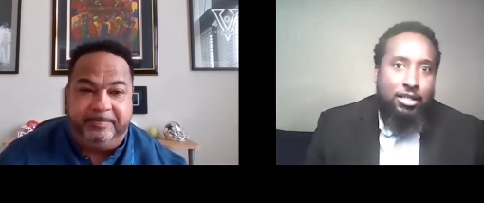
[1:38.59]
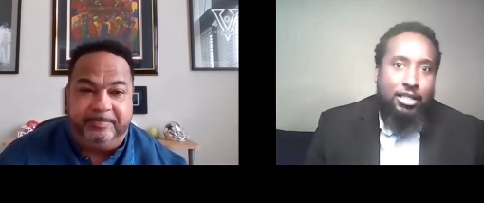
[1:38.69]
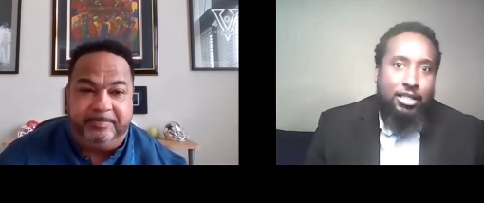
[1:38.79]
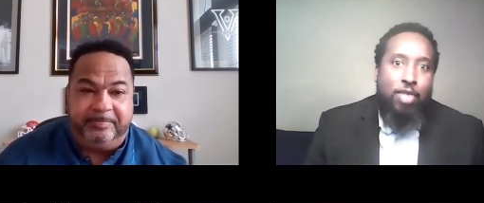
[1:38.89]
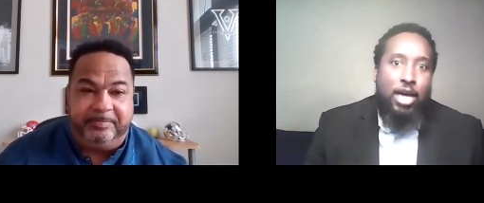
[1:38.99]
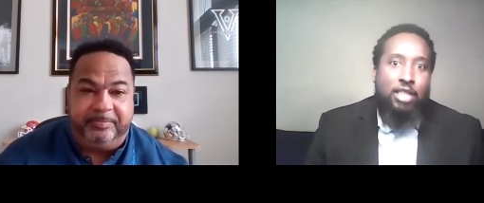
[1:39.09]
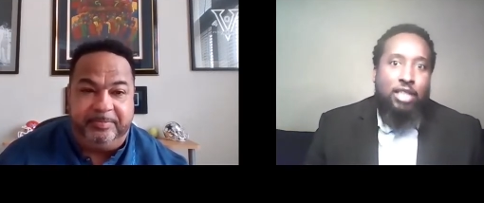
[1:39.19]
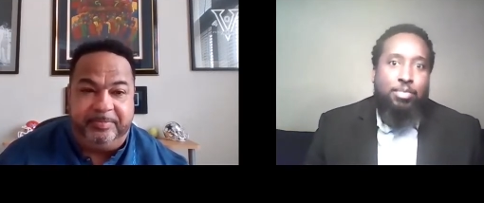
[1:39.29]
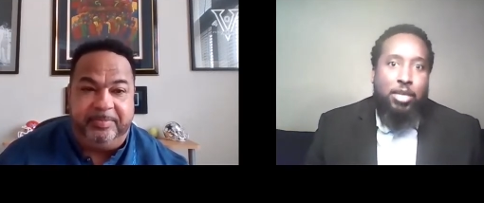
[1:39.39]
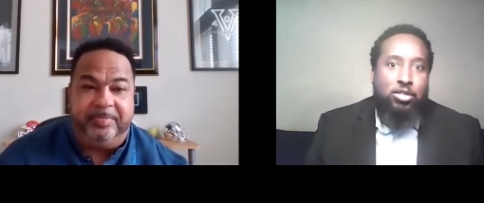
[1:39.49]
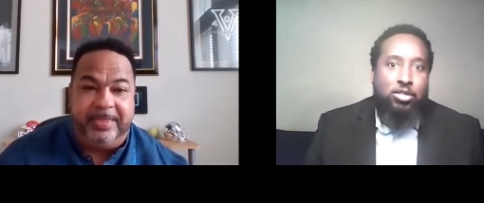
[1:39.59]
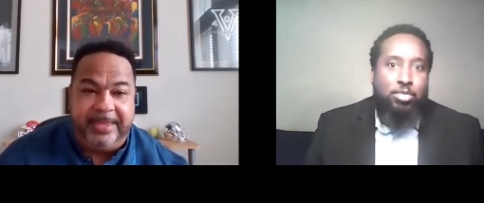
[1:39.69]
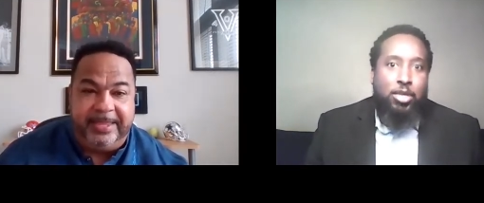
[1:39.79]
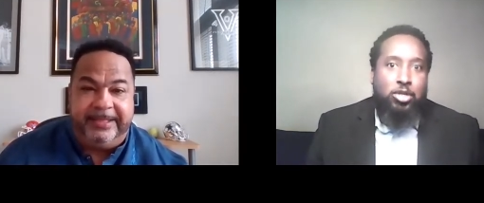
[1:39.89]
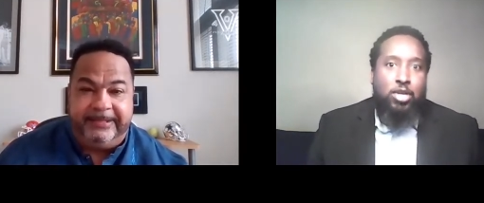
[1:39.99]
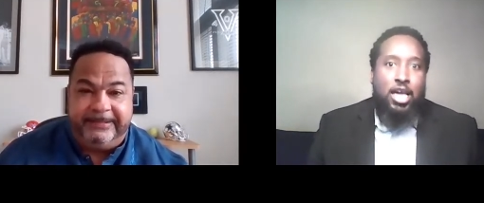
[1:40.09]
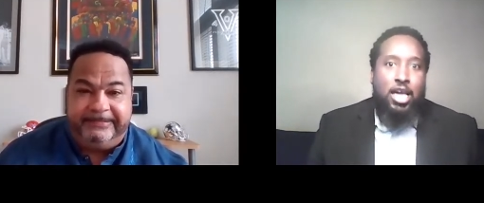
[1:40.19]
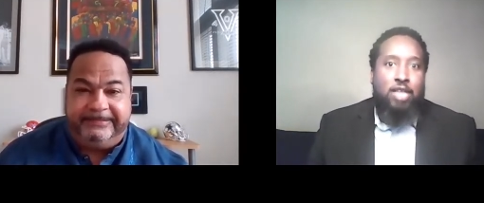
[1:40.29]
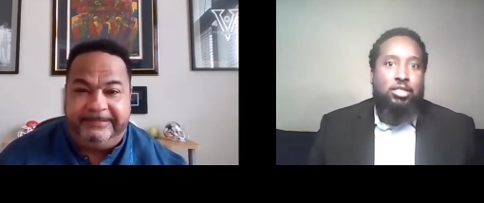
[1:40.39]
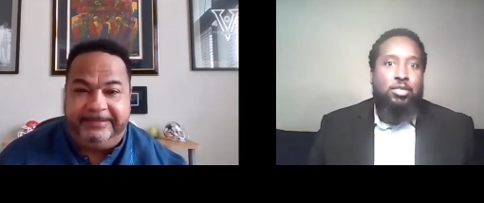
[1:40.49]
Speaker 1: Today we got a special, special
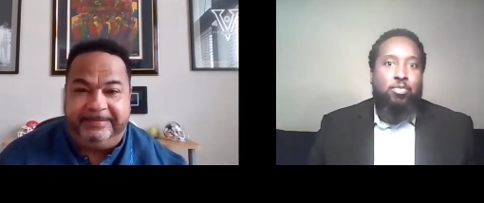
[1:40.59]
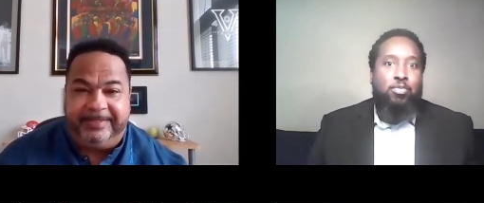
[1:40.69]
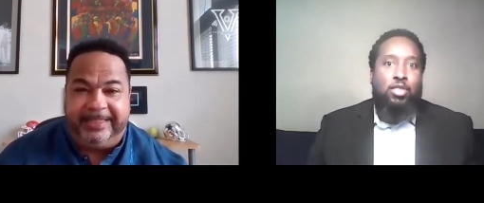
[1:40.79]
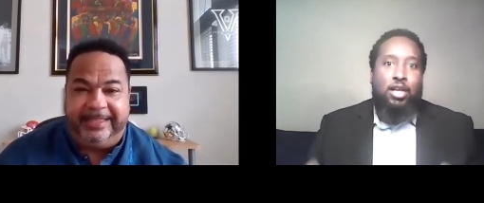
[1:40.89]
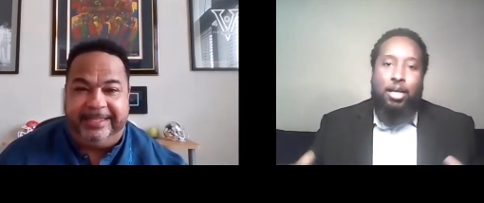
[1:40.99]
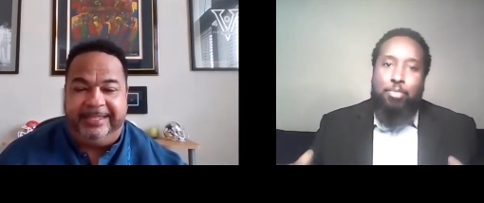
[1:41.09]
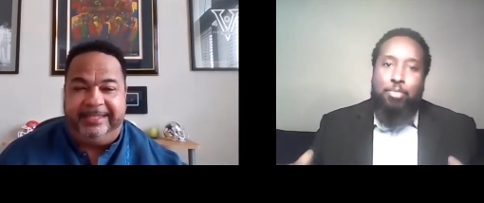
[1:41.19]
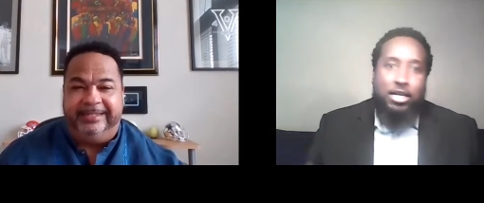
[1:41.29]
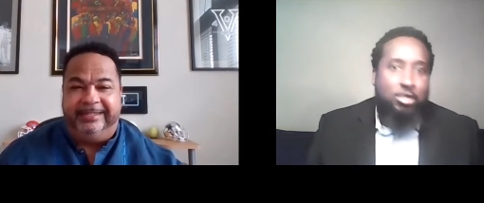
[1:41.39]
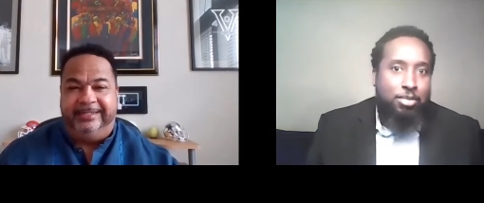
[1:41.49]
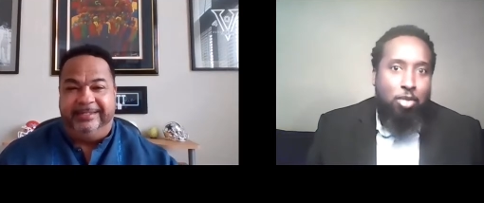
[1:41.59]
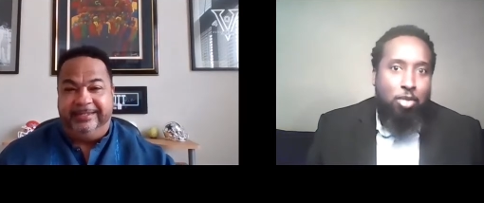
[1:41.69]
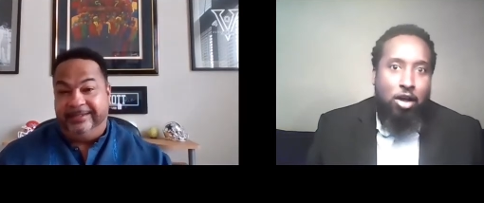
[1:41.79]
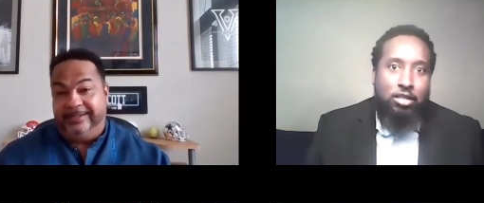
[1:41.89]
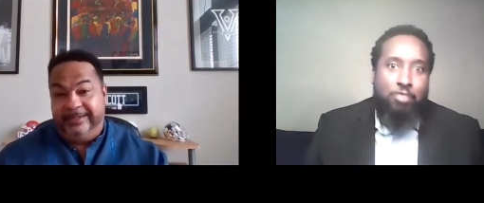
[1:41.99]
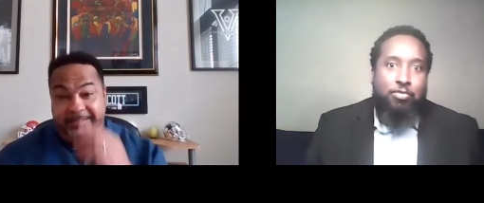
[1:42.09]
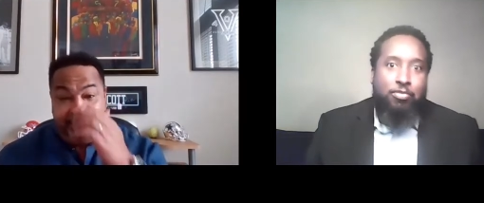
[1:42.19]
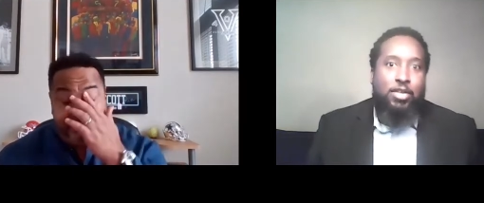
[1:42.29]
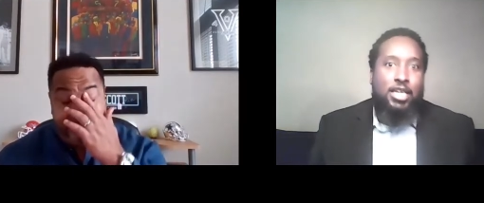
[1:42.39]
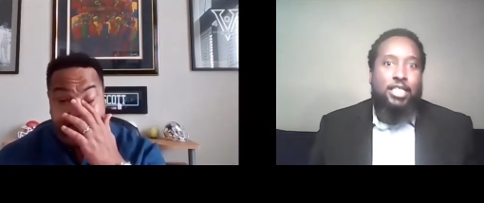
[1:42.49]
guest, a business partner, a
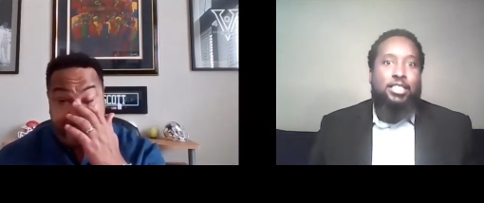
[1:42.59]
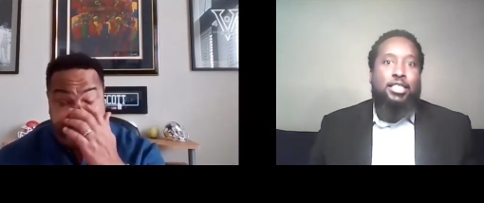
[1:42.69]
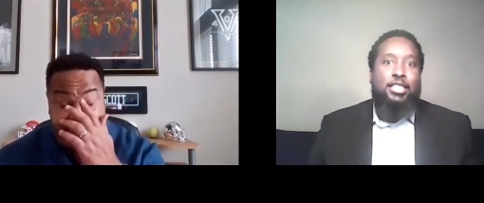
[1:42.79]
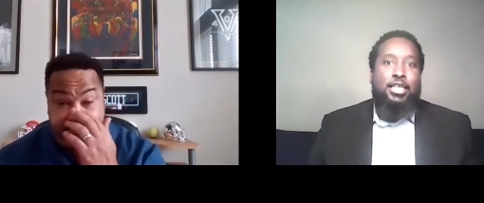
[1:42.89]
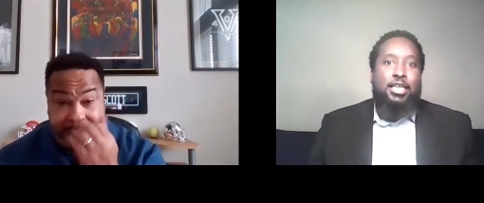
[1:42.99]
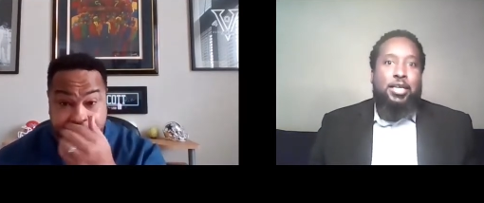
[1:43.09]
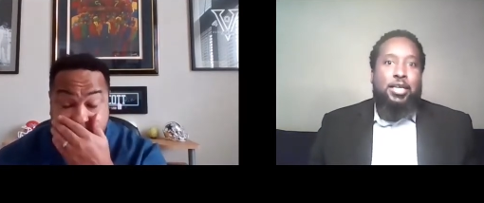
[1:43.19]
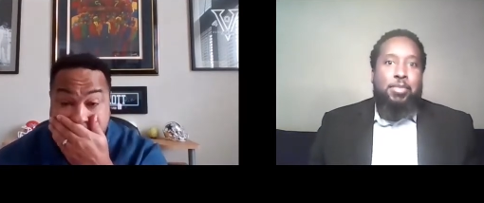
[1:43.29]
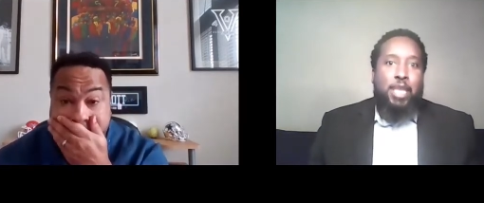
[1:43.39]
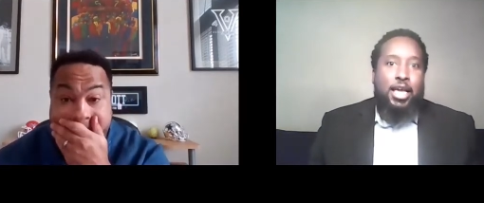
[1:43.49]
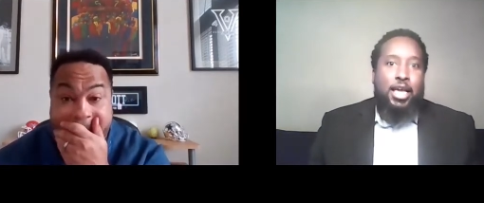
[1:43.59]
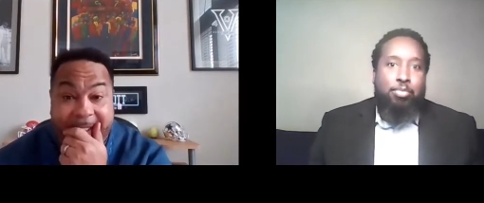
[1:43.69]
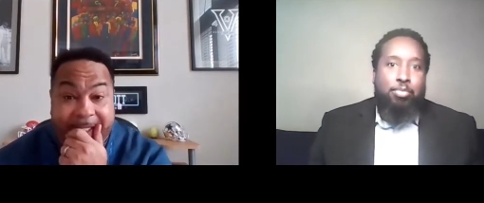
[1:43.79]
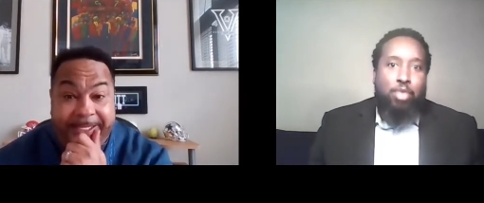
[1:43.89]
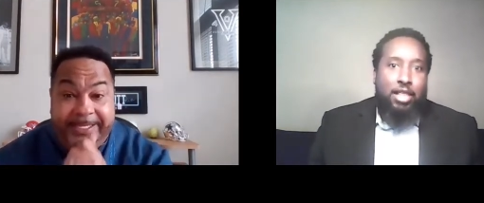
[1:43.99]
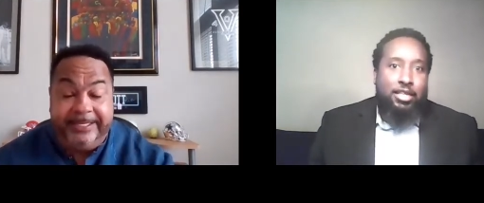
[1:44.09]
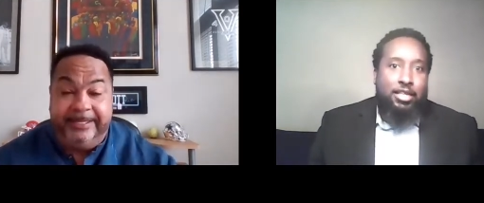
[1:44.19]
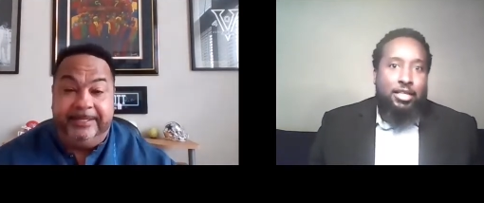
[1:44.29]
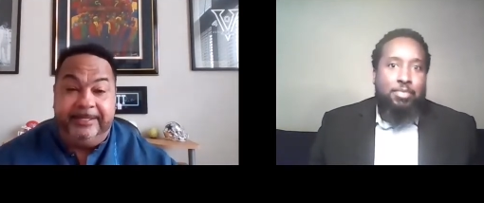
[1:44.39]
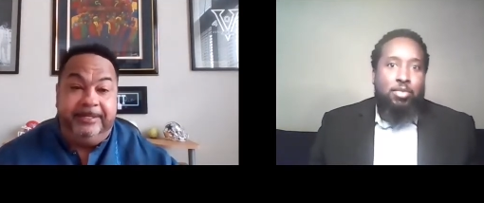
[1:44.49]
friend, man, a
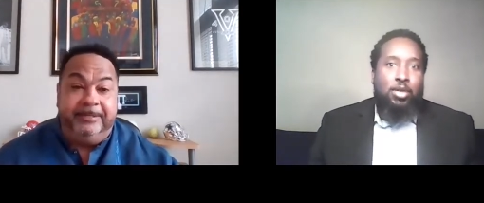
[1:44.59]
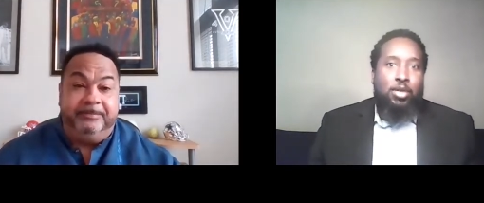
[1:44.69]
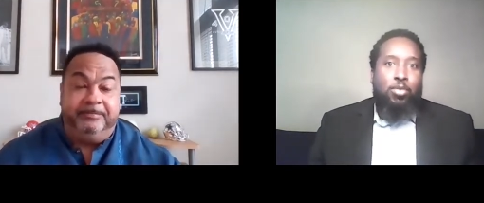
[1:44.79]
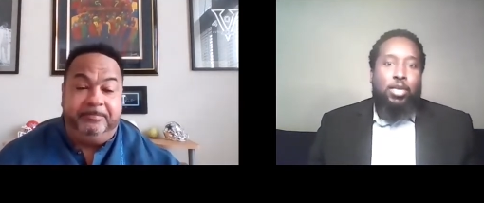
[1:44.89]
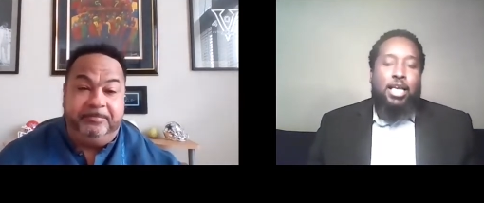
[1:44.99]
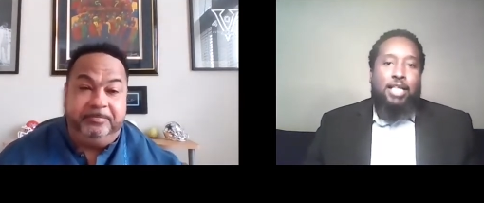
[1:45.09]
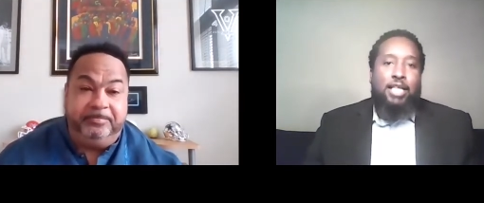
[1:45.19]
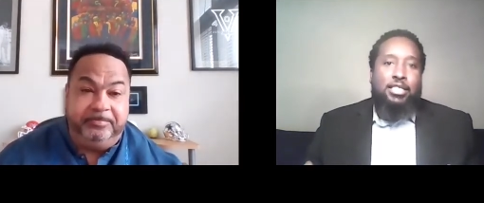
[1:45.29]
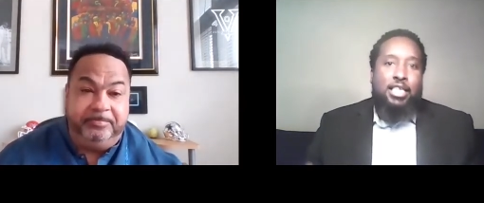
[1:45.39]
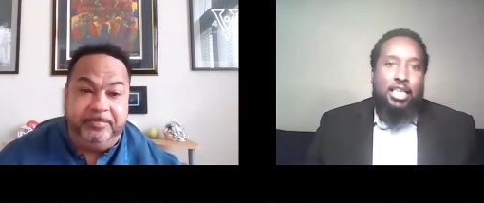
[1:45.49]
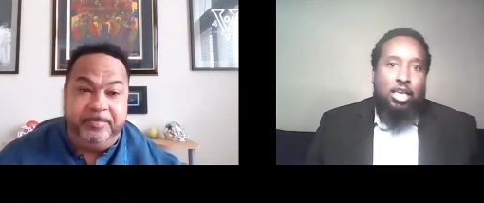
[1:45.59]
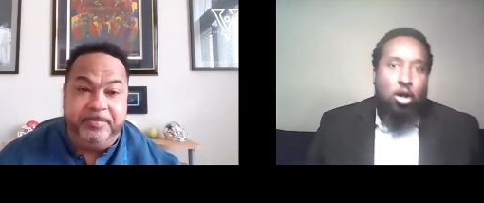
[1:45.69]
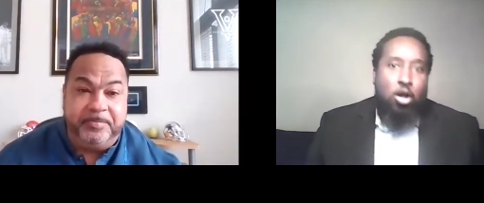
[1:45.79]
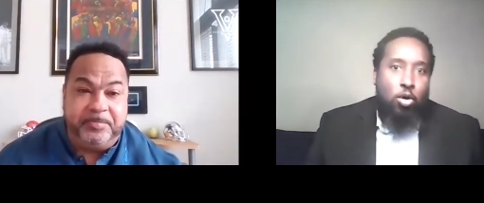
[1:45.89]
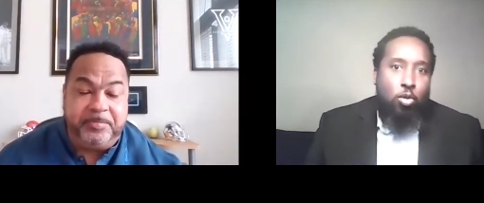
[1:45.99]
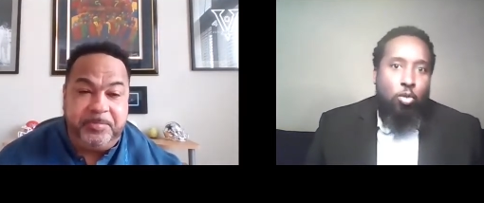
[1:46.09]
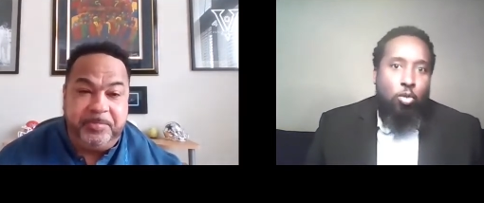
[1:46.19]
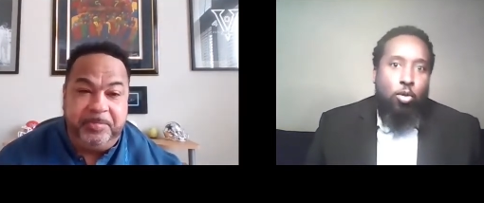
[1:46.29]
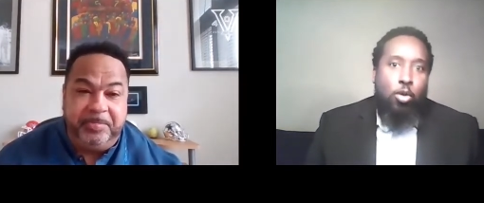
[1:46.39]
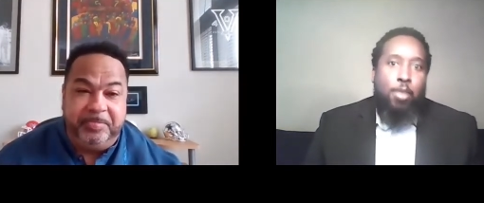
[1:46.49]
brother. We got CEO